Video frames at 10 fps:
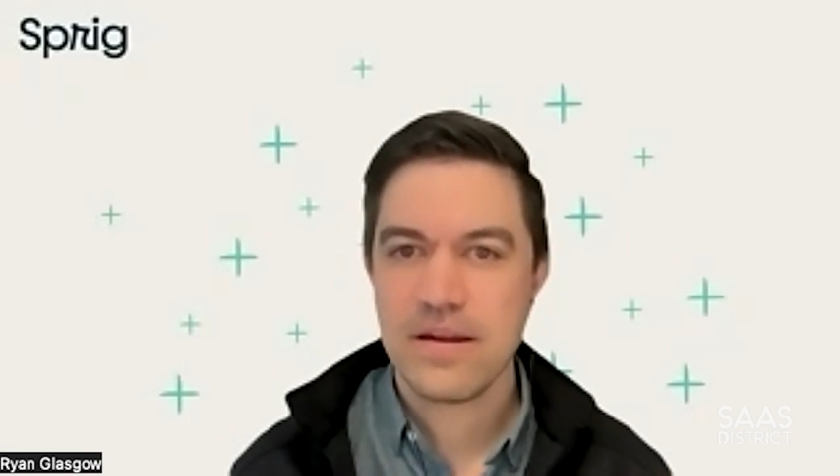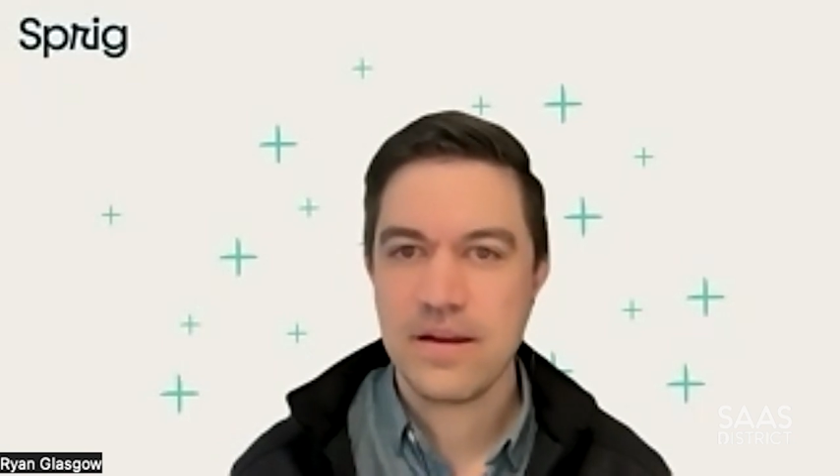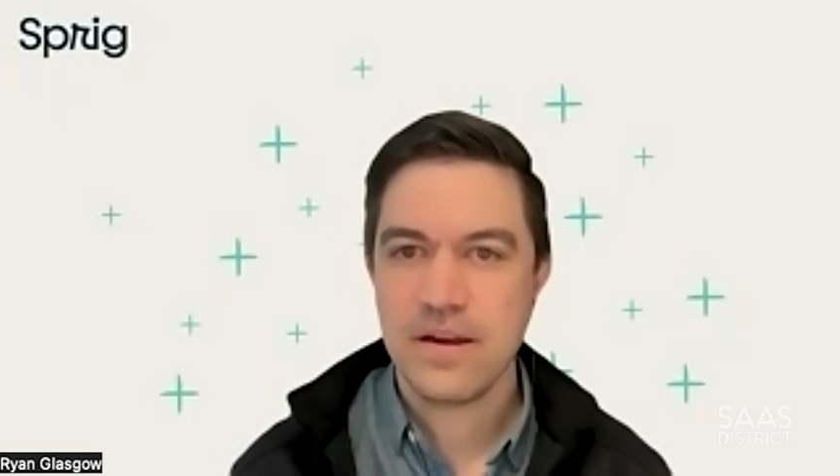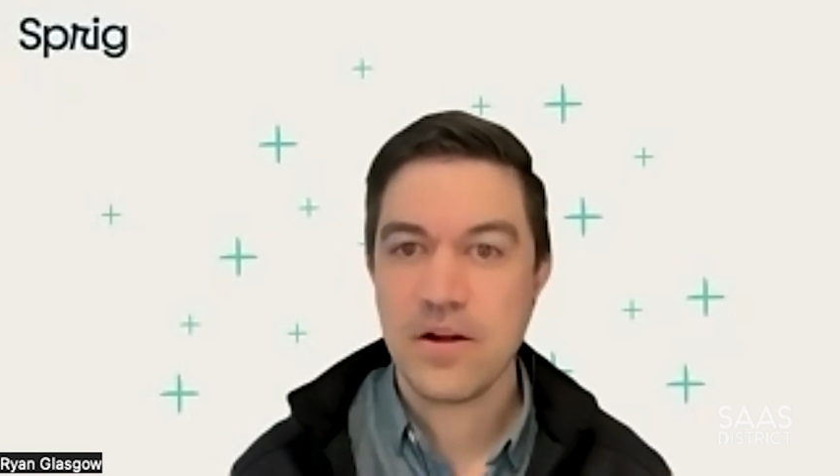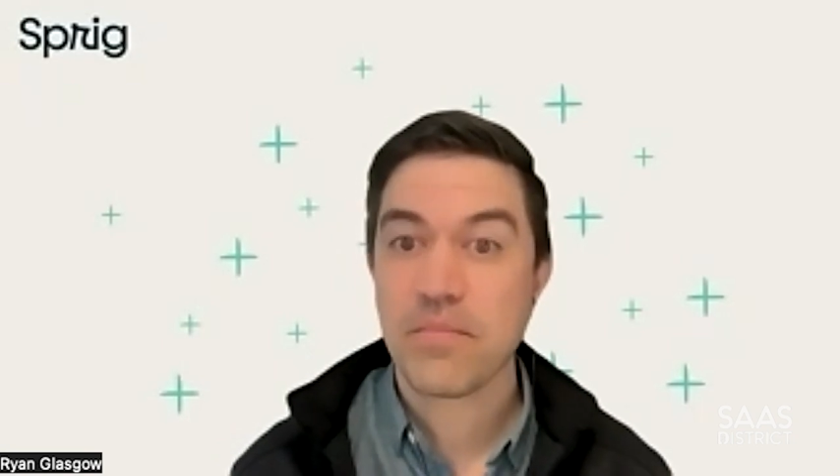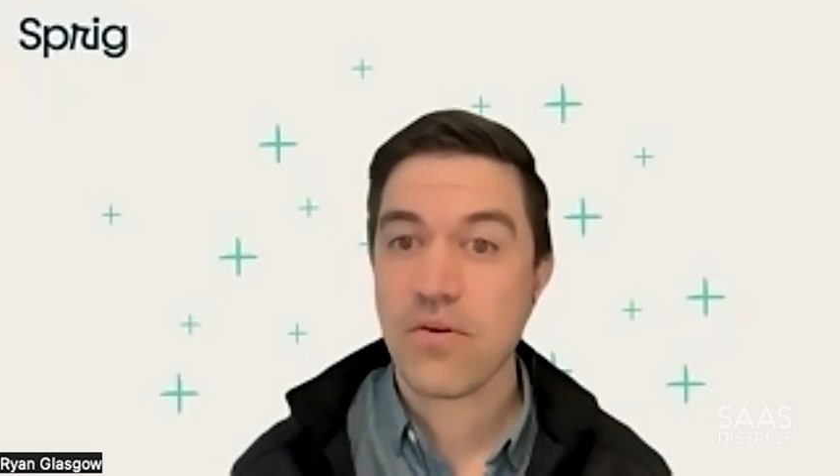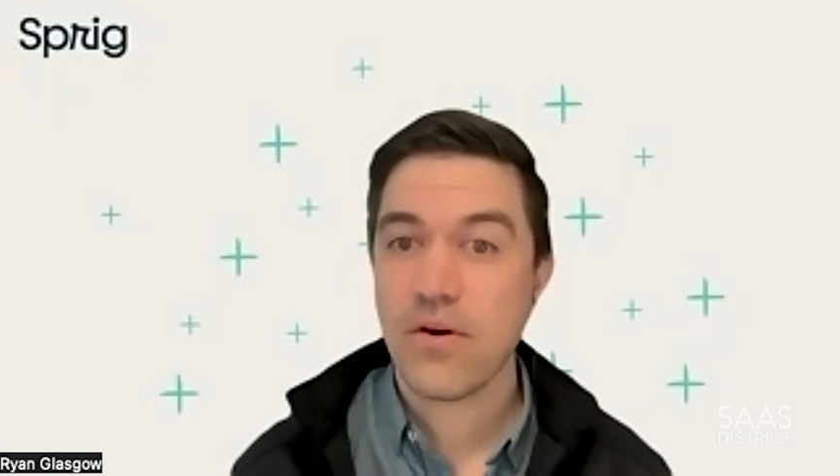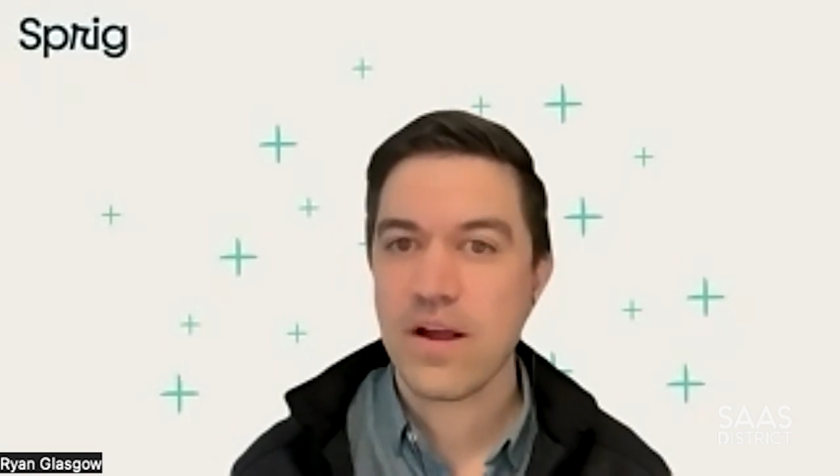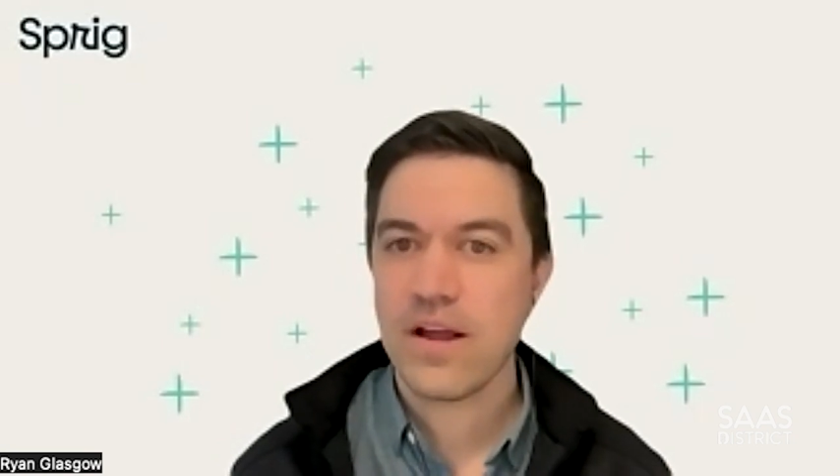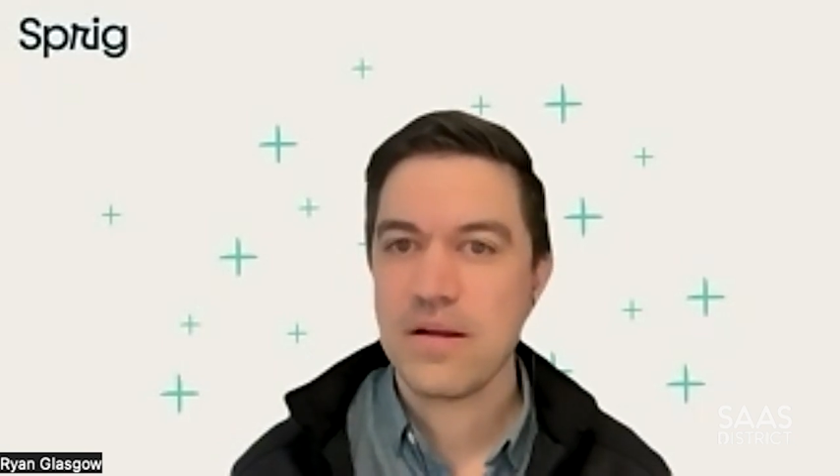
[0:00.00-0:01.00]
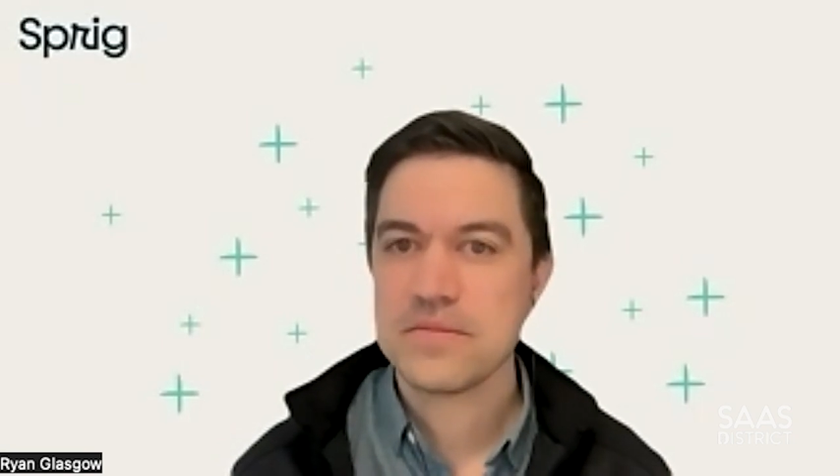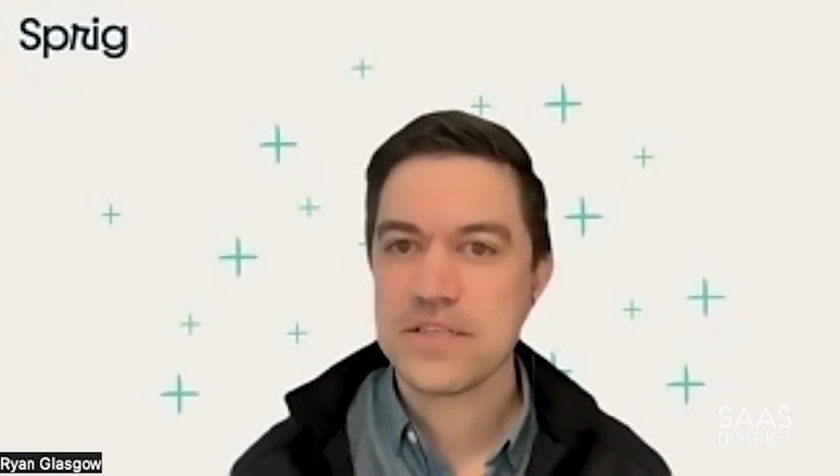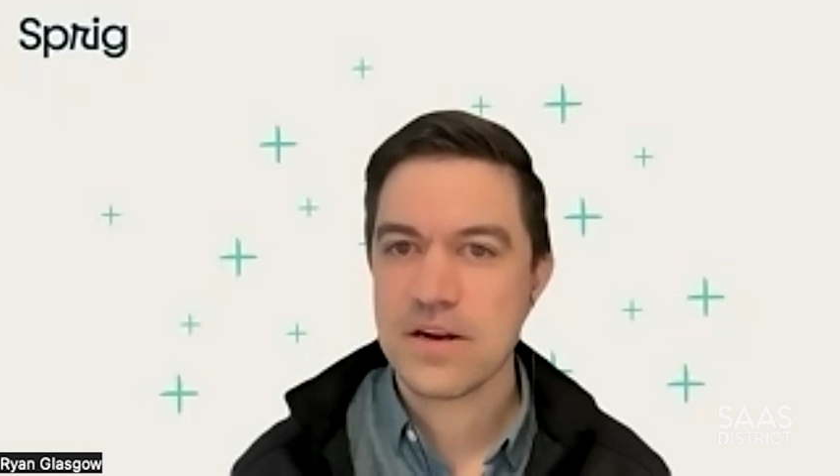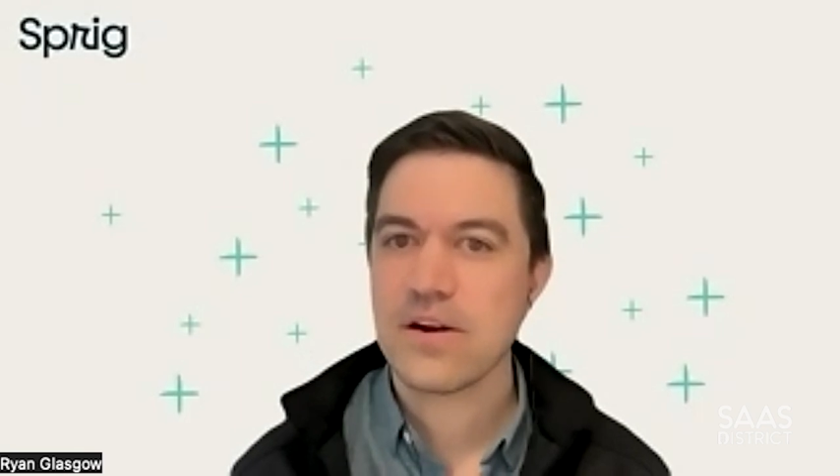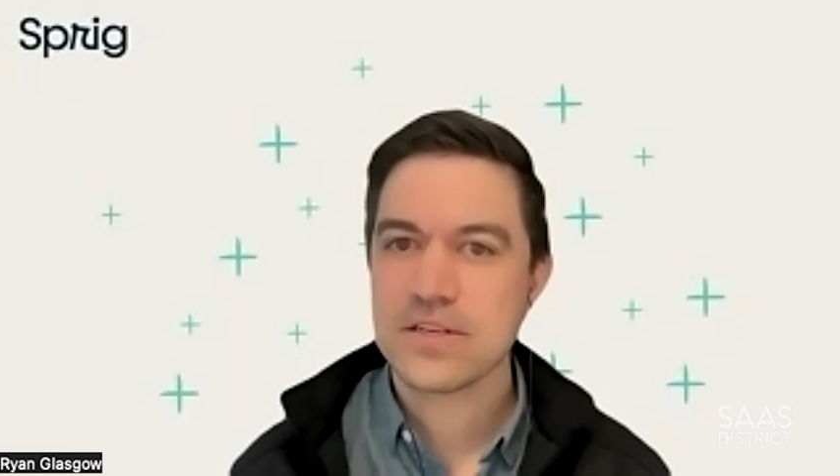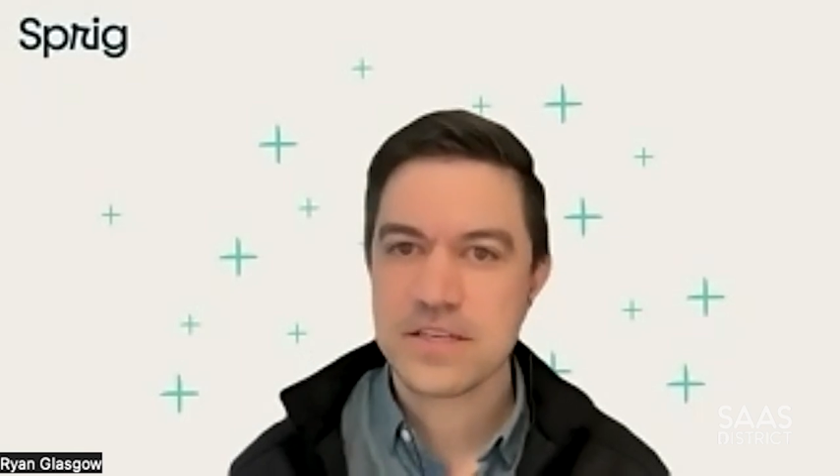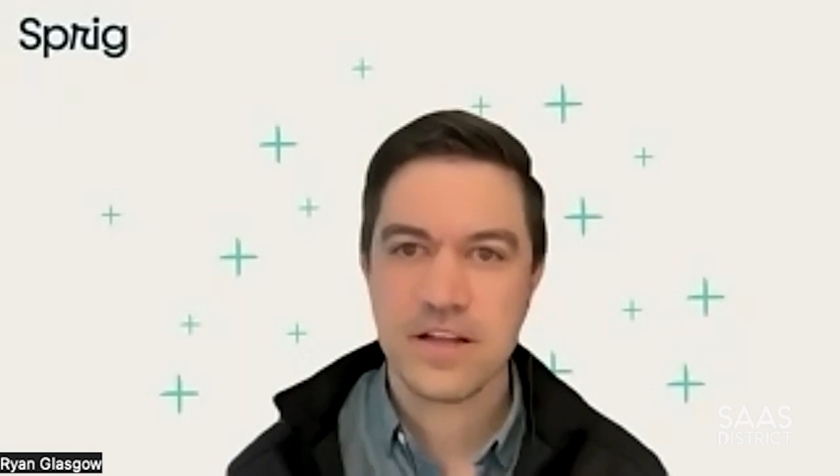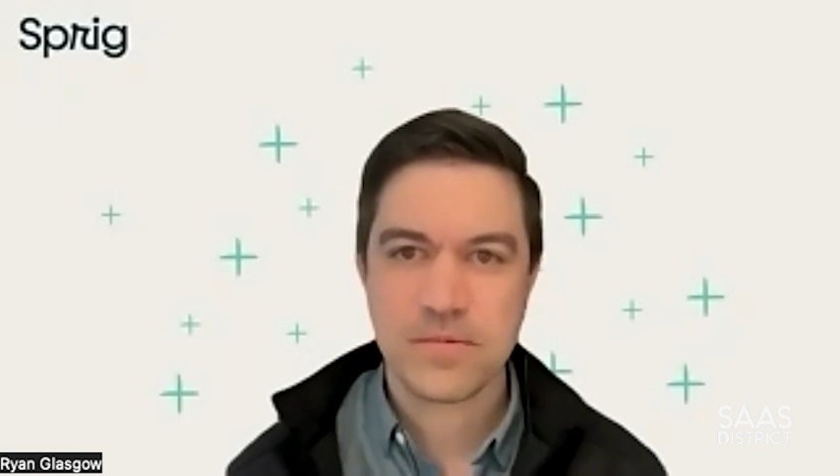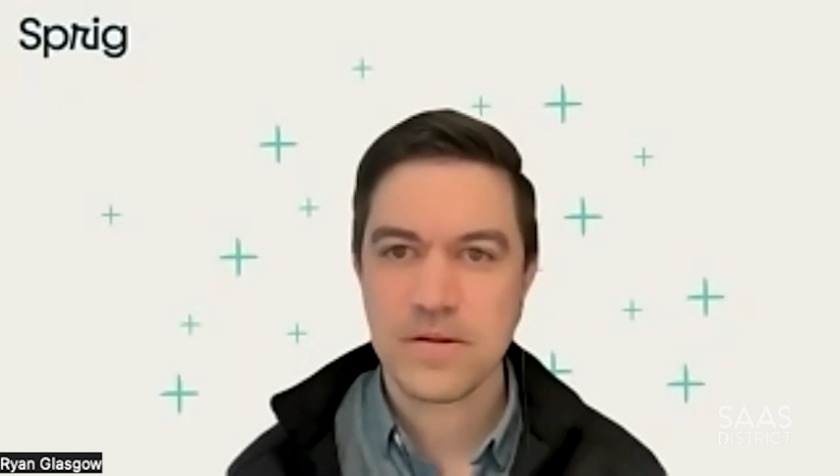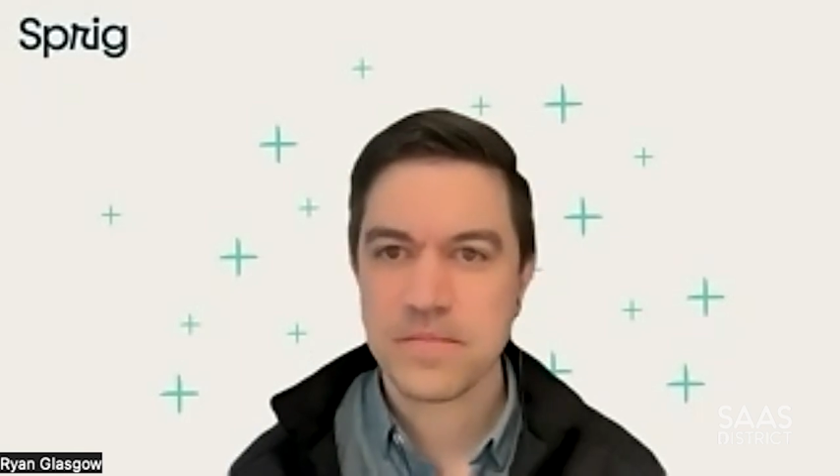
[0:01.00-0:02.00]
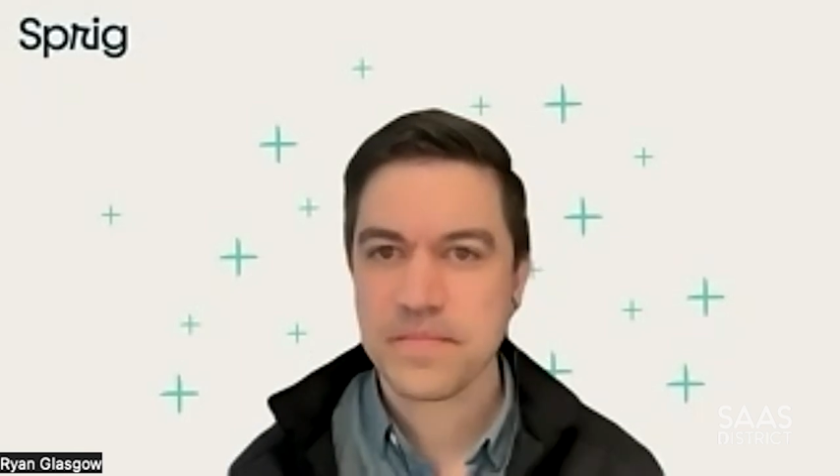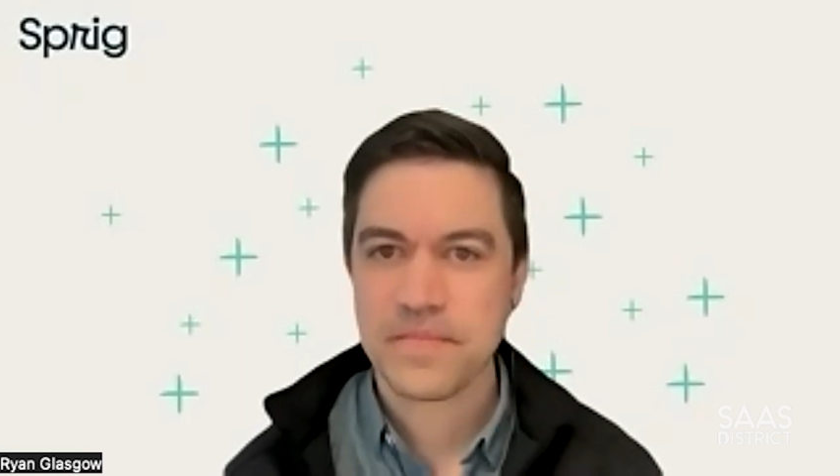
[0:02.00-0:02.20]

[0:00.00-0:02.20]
you know, programs that are scalable.